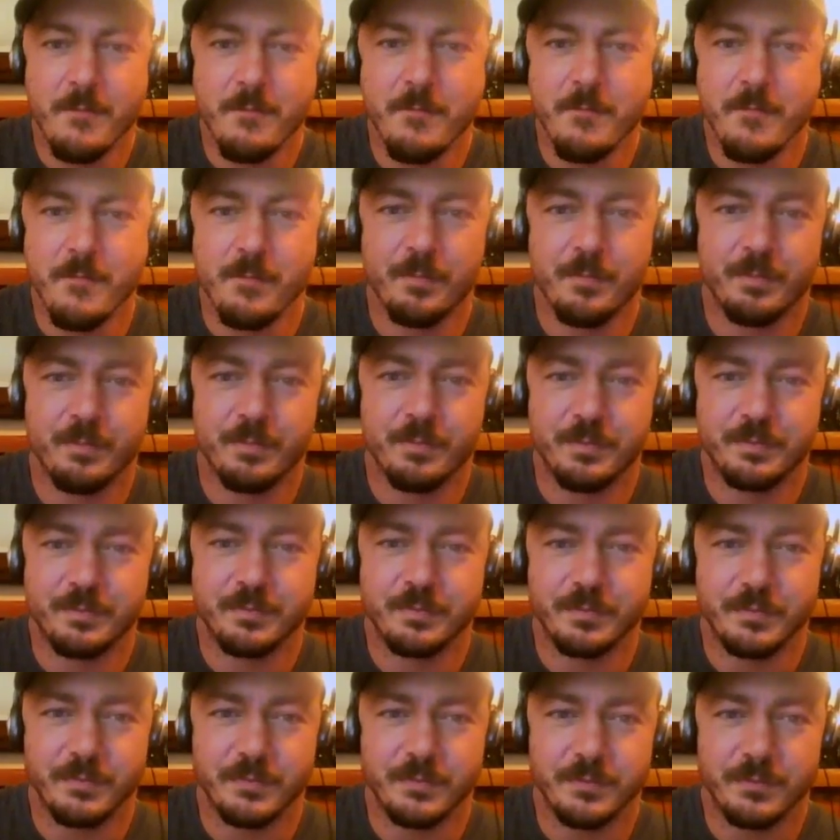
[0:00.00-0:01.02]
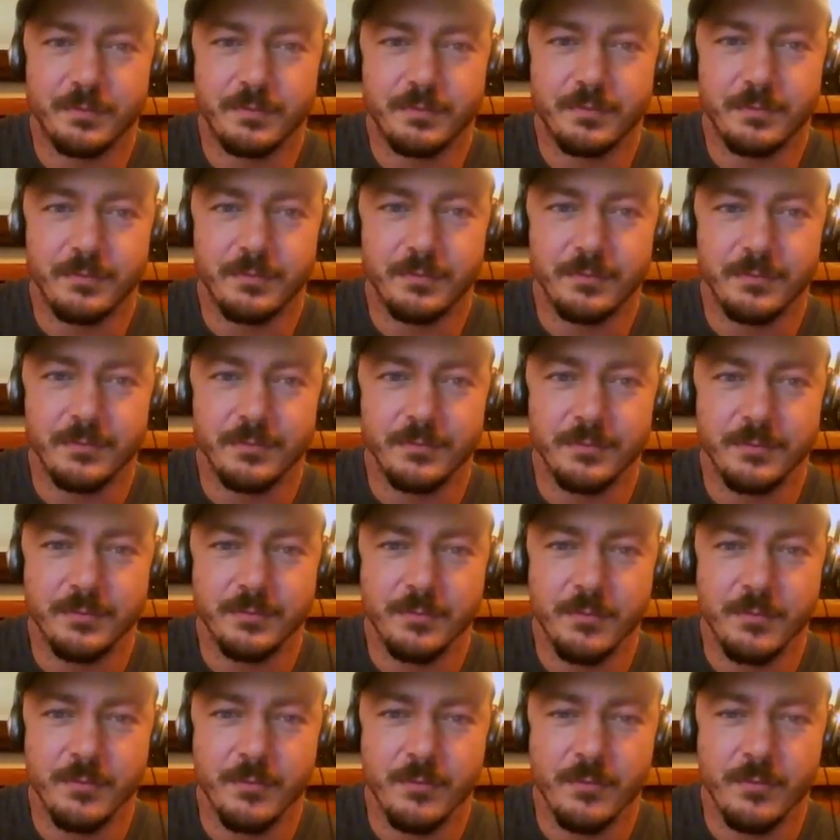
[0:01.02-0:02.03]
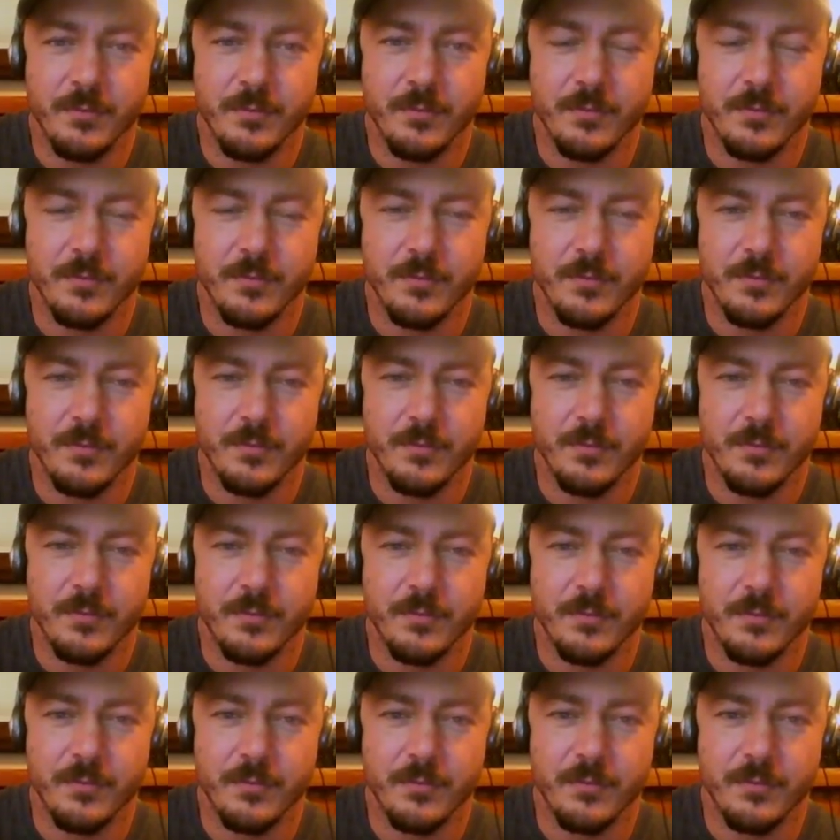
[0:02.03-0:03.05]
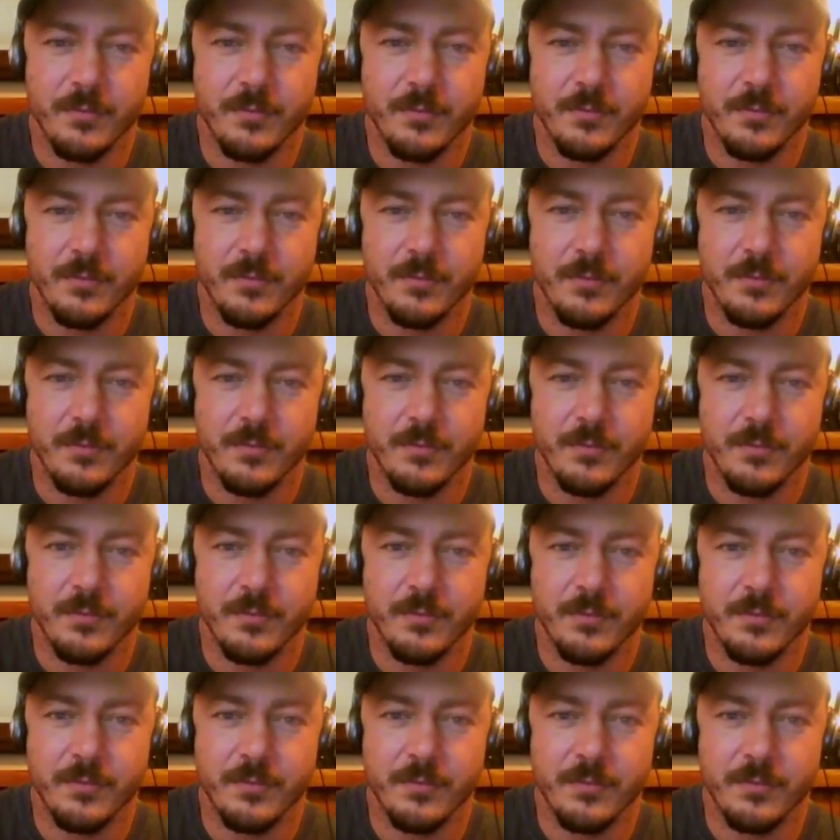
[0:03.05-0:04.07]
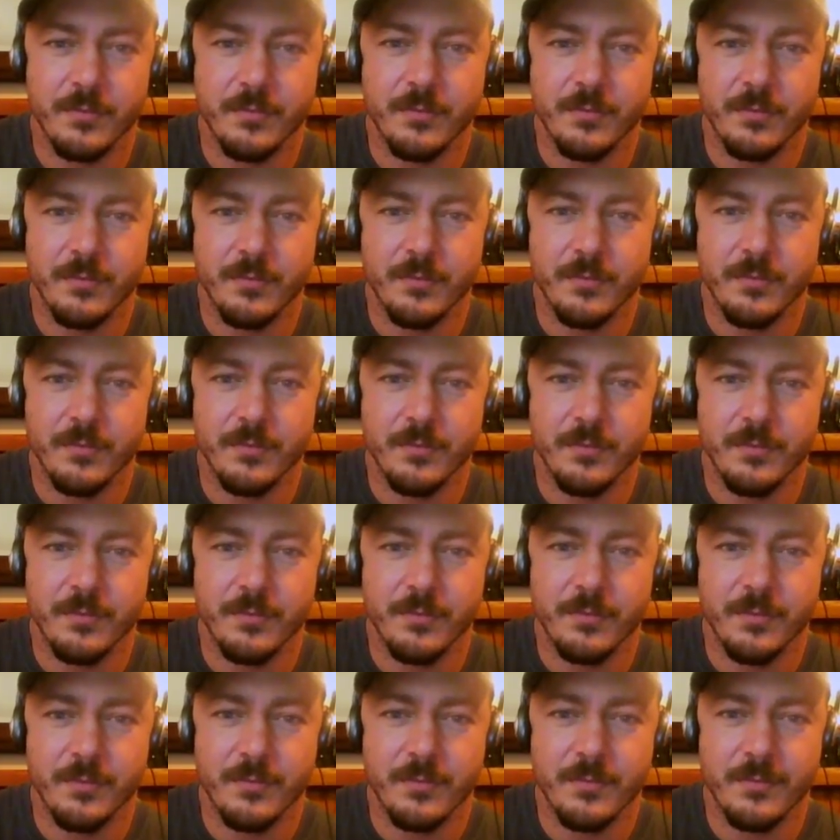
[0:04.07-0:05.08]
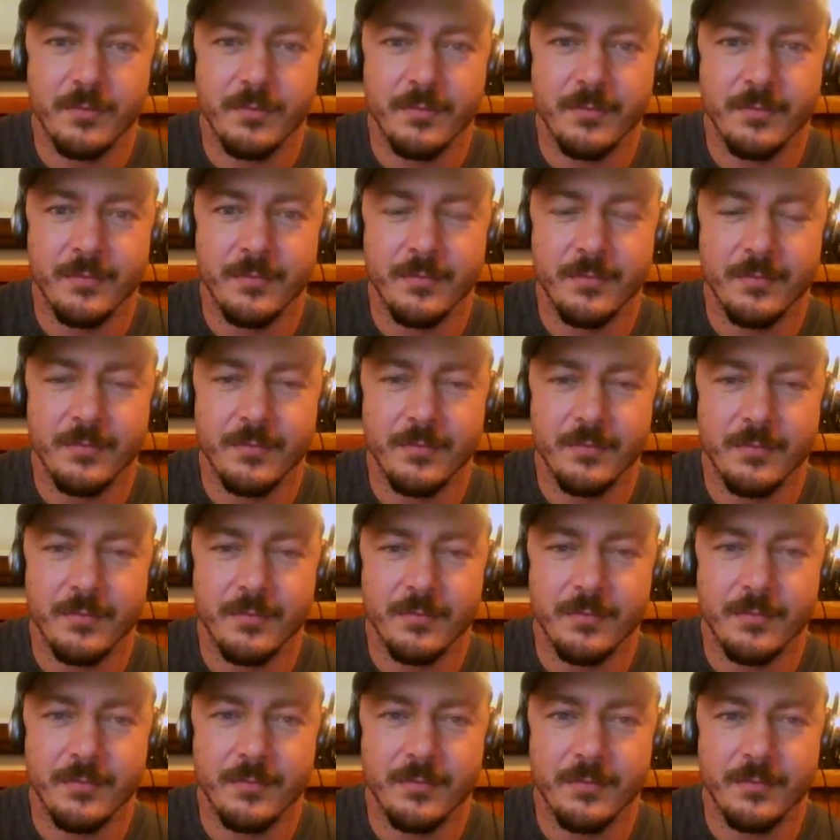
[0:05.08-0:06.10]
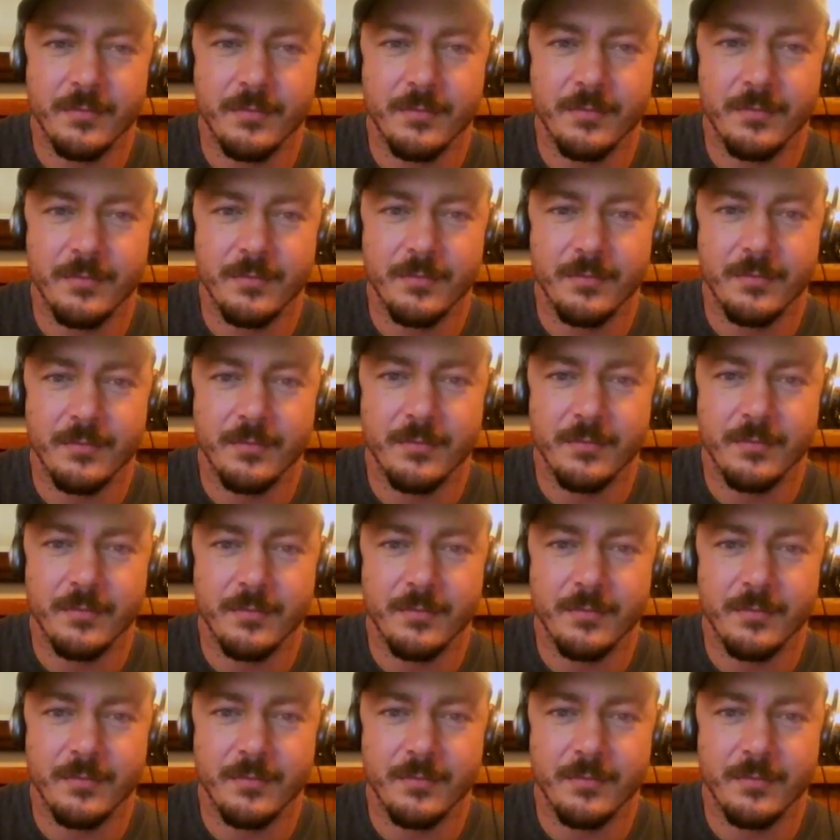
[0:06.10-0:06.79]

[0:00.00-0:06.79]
(silent)